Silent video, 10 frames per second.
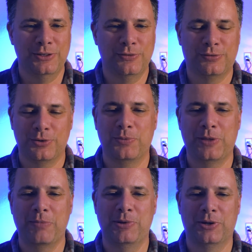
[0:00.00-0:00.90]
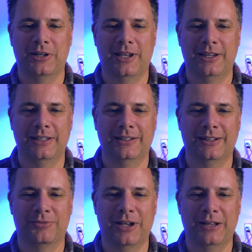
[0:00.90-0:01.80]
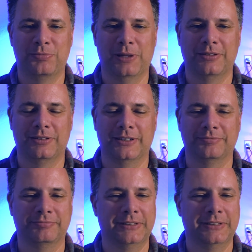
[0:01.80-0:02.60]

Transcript: you stir up that milk and honey of God's blessing,